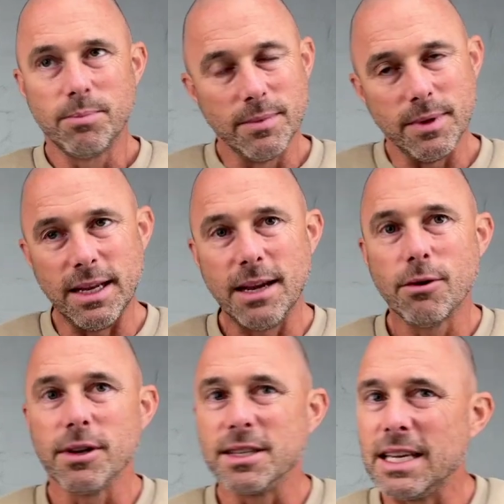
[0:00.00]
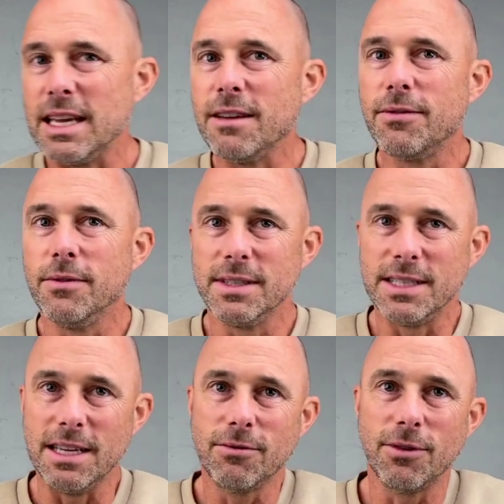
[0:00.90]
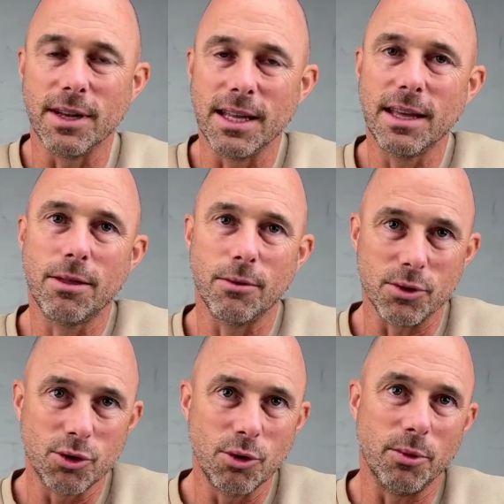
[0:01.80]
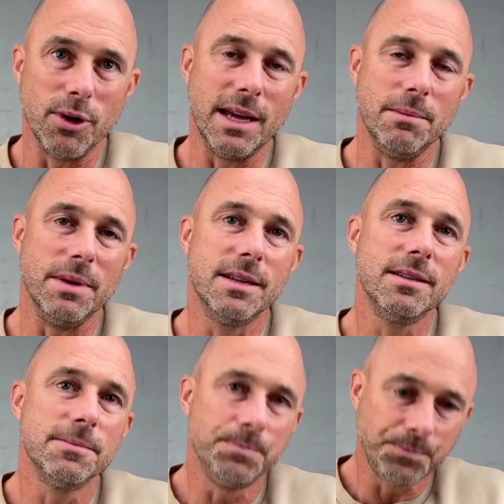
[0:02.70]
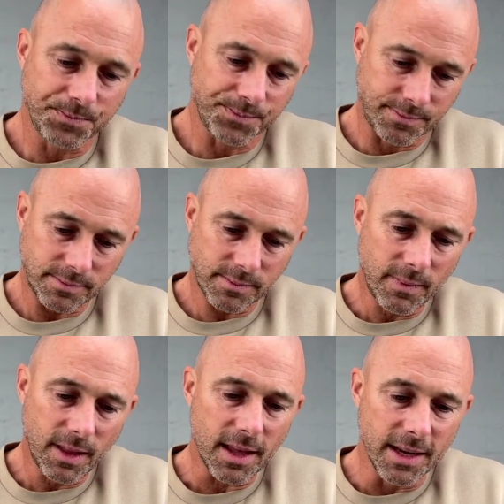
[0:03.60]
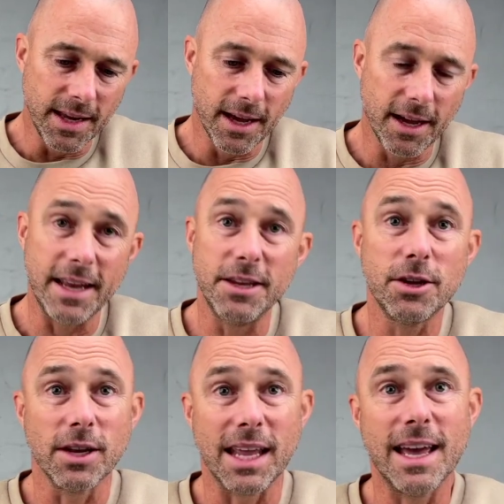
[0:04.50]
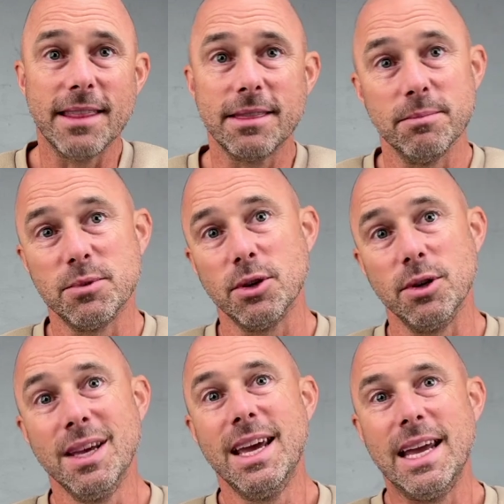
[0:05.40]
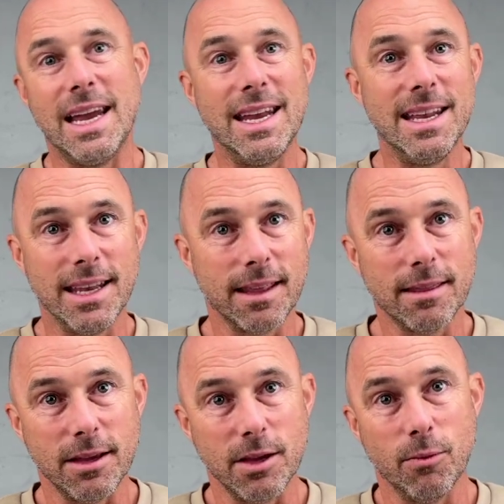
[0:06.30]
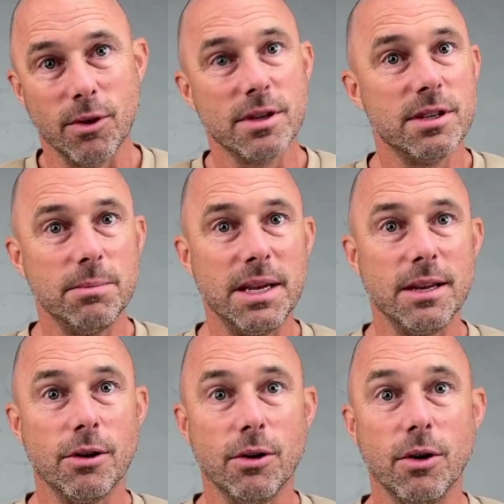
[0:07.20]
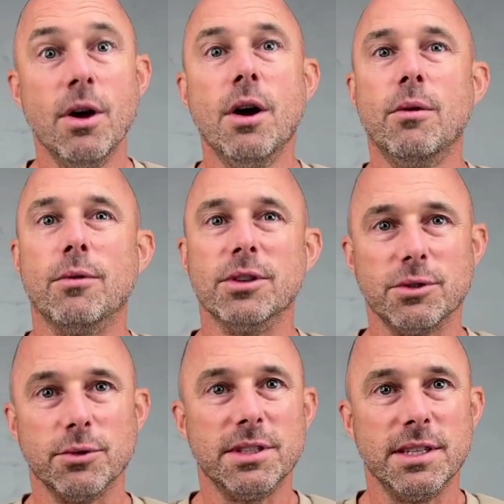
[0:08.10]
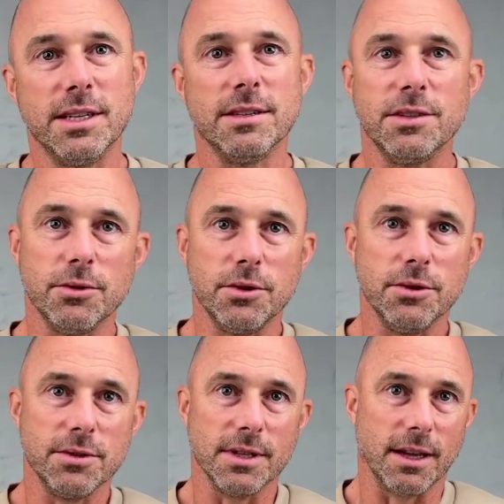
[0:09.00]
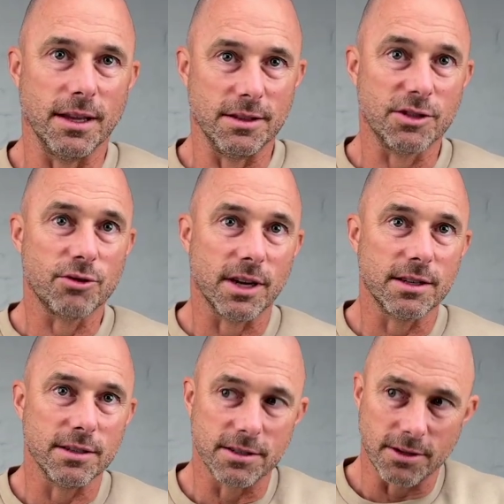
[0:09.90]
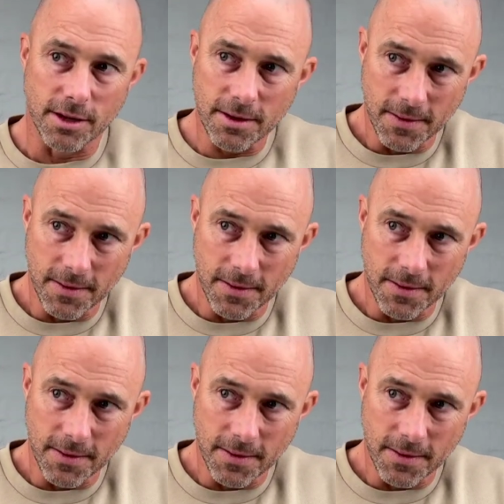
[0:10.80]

near on a 10-foot length or 2.8 meters. Now, and you can cut them to any length that you want depending on what joist centers you're using in the structure design.